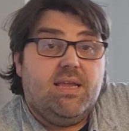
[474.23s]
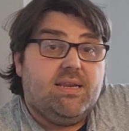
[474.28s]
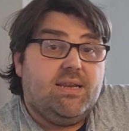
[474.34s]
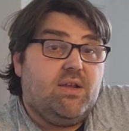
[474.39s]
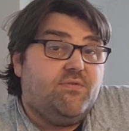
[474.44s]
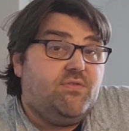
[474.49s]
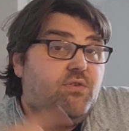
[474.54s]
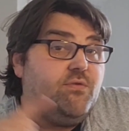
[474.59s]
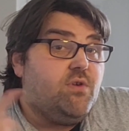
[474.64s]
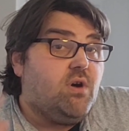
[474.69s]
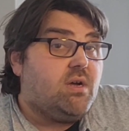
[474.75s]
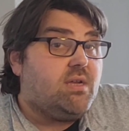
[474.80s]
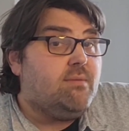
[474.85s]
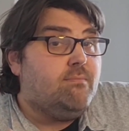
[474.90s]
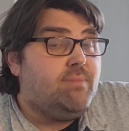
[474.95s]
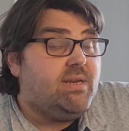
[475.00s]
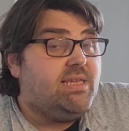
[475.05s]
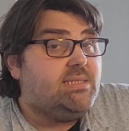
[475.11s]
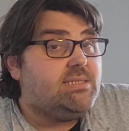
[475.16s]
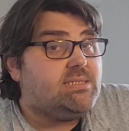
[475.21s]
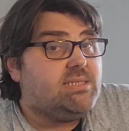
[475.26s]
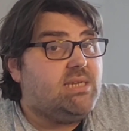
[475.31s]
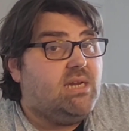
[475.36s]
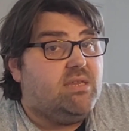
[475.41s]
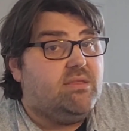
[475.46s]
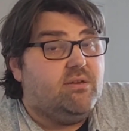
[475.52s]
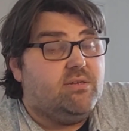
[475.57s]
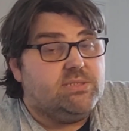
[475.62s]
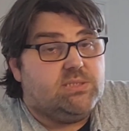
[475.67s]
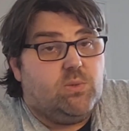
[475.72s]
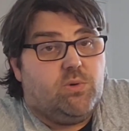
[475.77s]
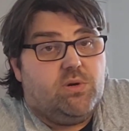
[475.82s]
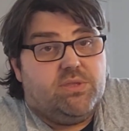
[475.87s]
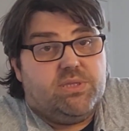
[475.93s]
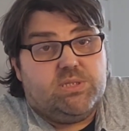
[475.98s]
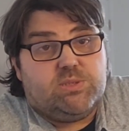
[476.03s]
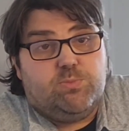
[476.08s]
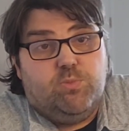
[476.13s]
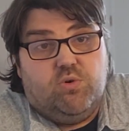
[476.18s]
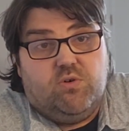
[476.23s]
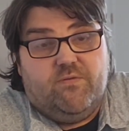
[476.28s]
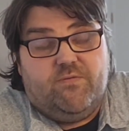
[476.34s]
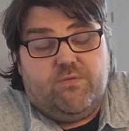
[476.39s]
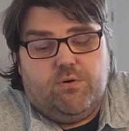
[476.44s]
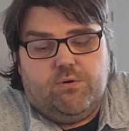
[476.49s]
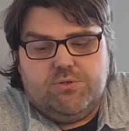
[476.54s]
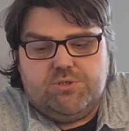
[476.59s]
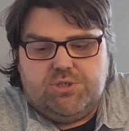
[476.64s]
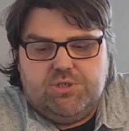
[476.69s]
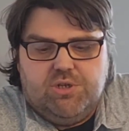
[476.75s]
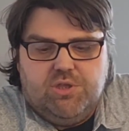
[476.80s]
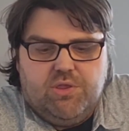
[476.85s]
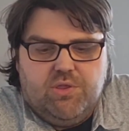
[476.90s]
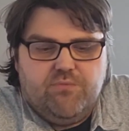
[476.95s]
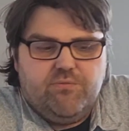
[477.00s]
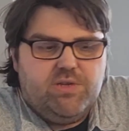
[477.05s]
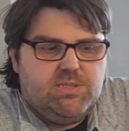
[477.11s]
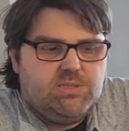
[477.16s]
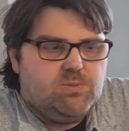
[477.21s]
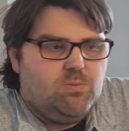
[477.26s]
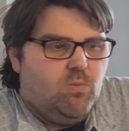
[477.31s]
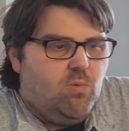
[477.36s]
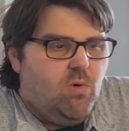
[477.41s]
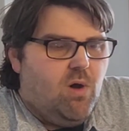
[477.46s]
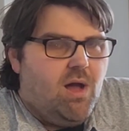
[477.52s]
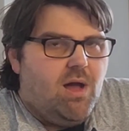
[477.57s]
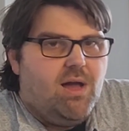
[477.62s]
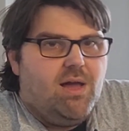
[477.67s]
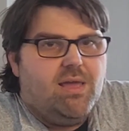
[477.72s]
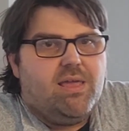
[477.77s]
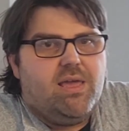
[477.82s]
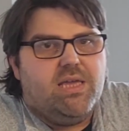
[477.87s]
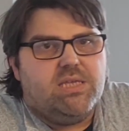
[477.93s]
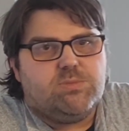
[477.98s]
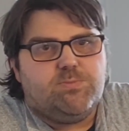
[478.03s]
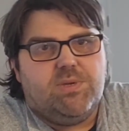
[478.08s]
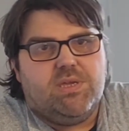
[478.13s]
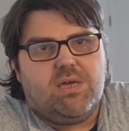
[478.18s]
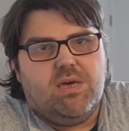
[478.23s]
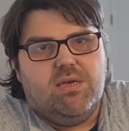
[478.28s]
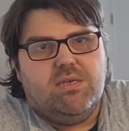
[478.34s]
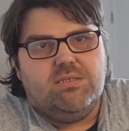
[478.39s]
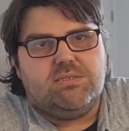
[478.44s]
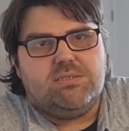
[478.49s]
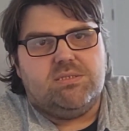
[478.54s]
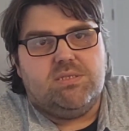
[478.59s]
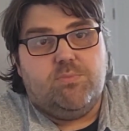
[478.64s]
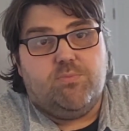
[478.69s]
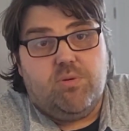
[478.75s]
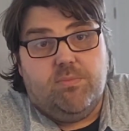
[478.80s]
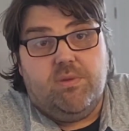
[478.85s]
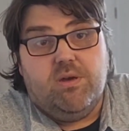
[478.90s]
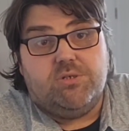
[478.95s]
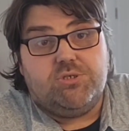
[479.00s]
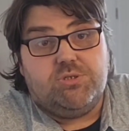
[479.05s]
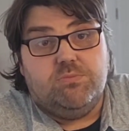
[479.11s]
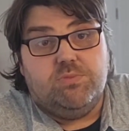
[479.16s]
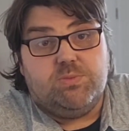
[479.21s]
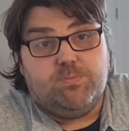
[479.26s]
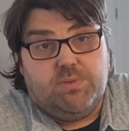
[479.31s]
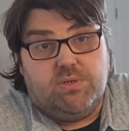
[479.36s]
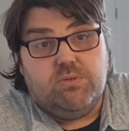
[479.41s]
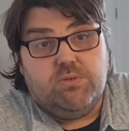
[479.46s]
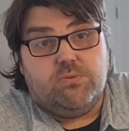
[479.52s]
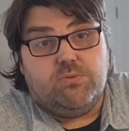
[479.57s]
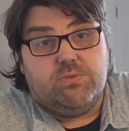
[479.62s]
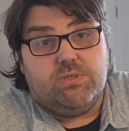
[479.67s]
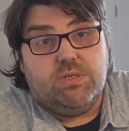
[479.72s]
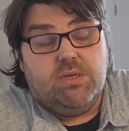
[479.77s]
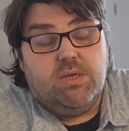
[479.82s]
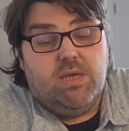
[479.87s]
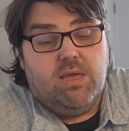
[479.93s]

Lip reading: Now, if you got a complete set of those, they're worth a small fortune. And the reason why is because the promotion was pulled.